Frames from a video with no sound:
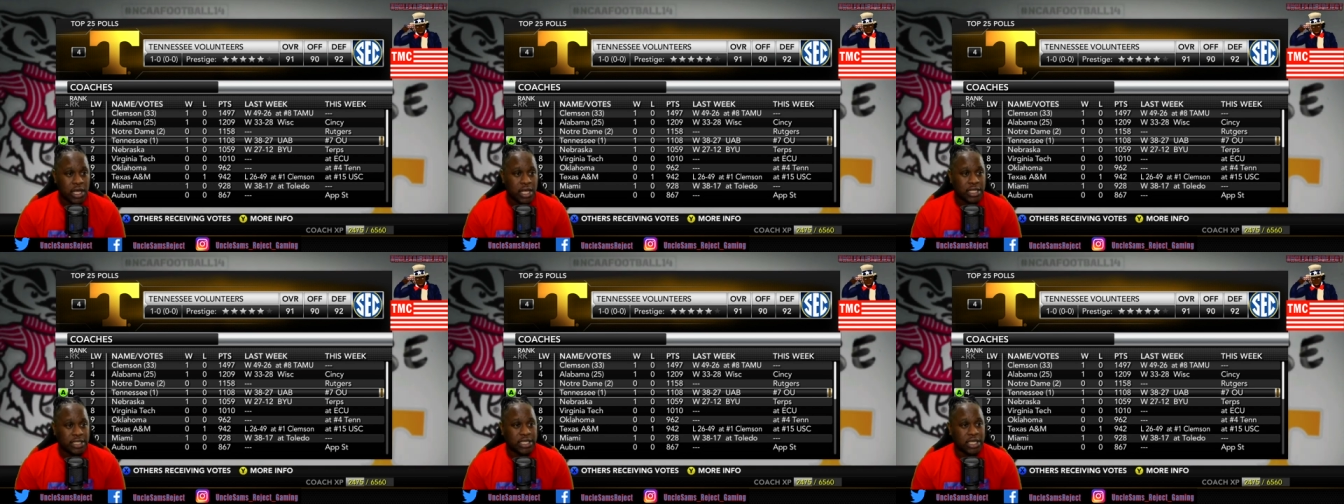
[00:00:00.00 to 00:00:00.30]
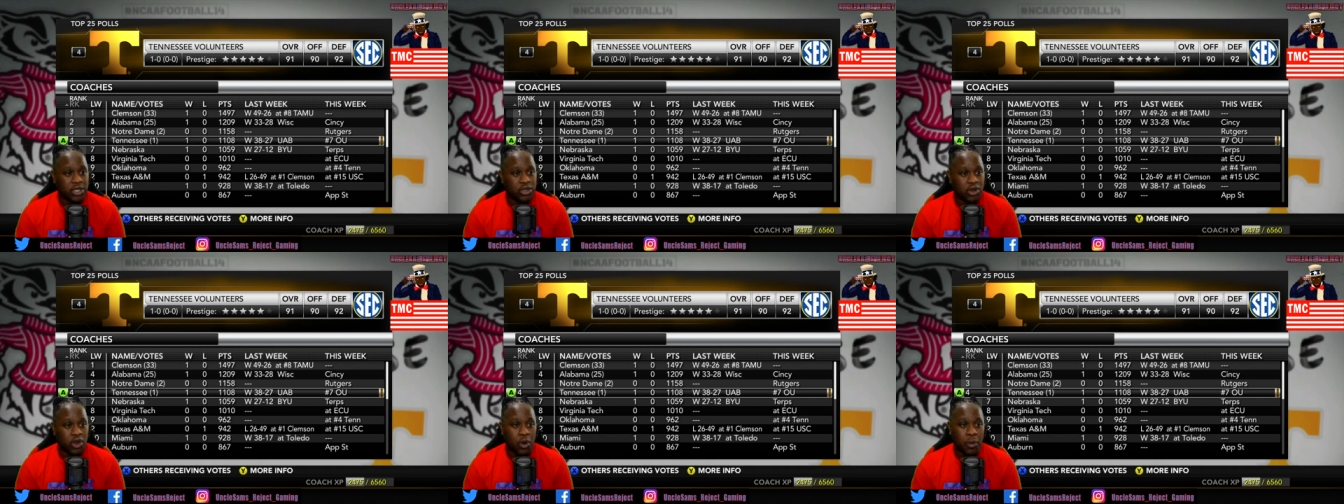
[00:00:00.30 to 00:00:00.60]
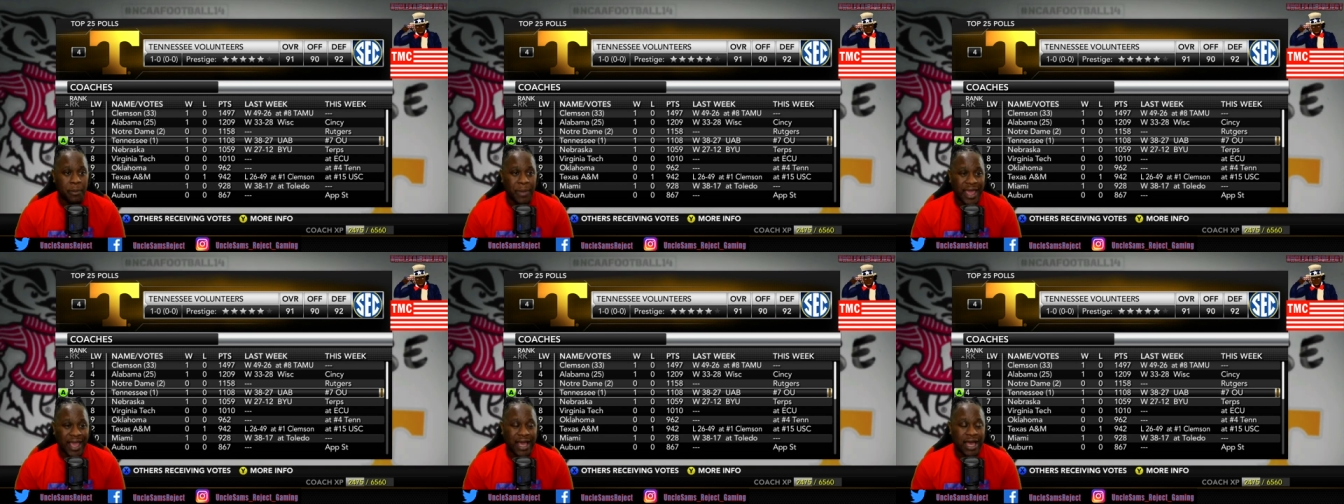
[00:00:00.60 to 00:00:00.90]
to you know
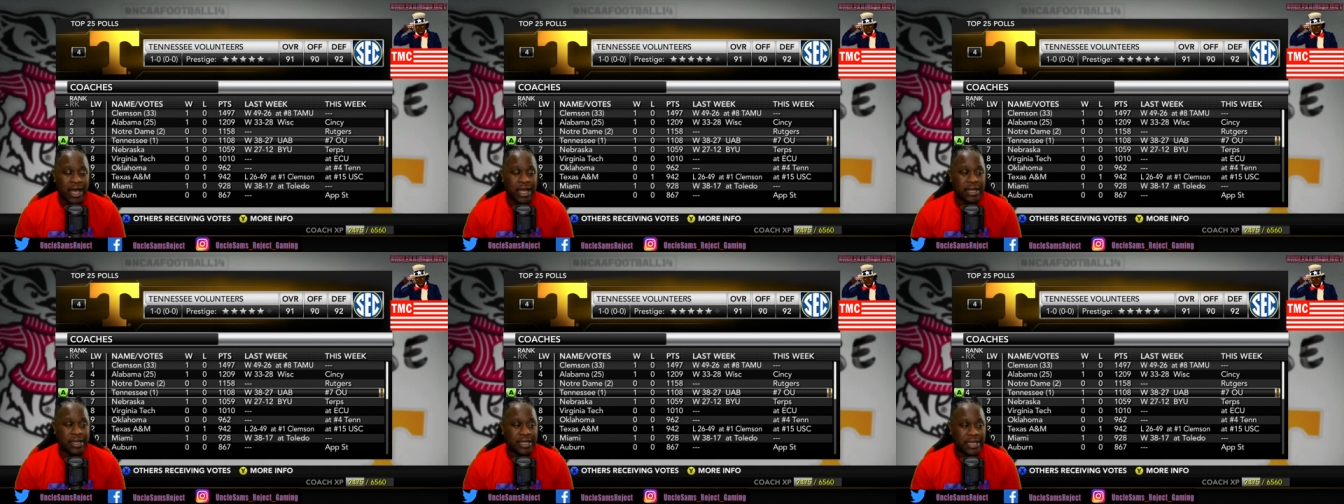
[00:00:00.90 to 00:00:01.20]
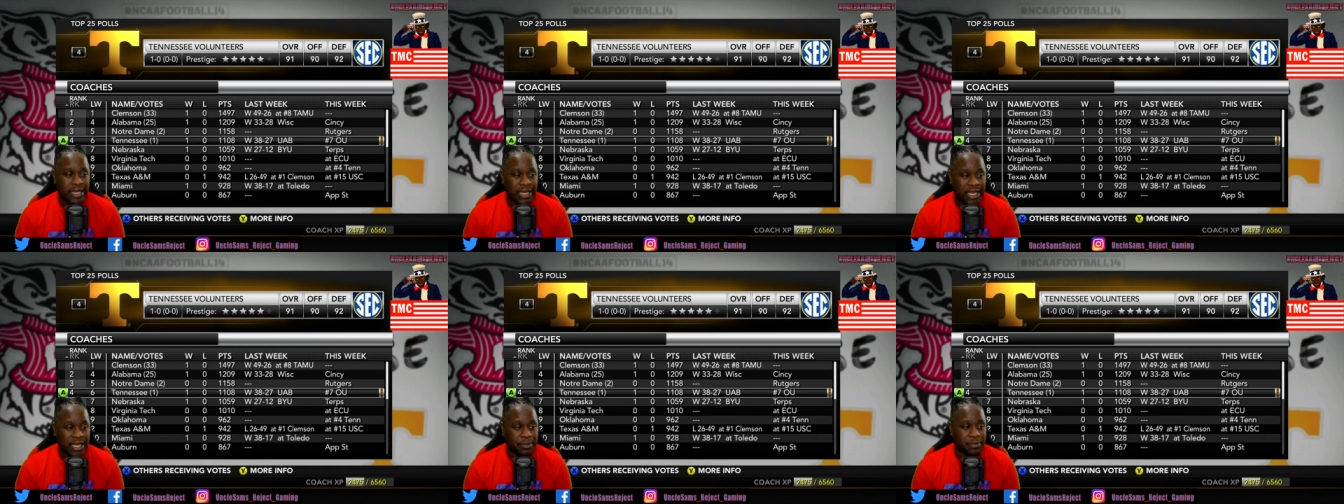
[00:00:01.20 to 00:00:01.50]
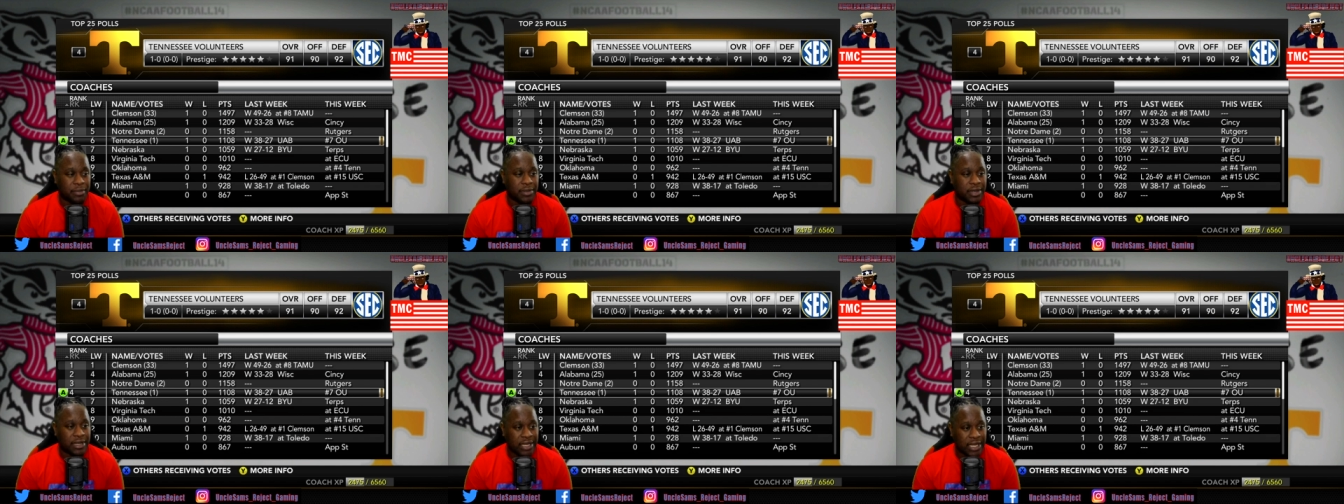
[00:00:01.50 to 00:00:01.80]
make a deep
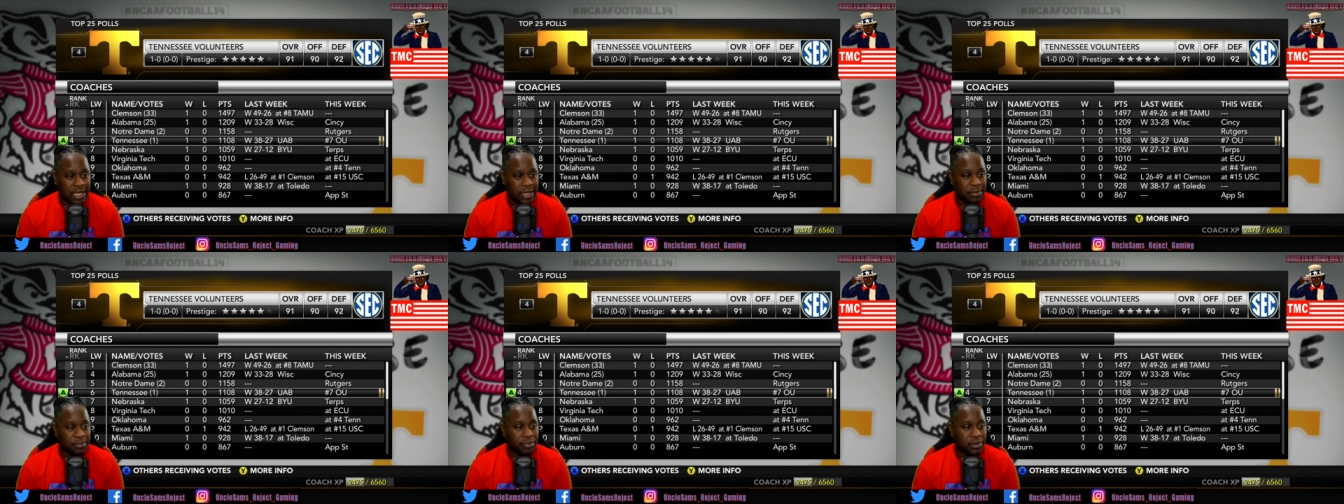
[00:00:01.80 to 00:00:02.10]
deep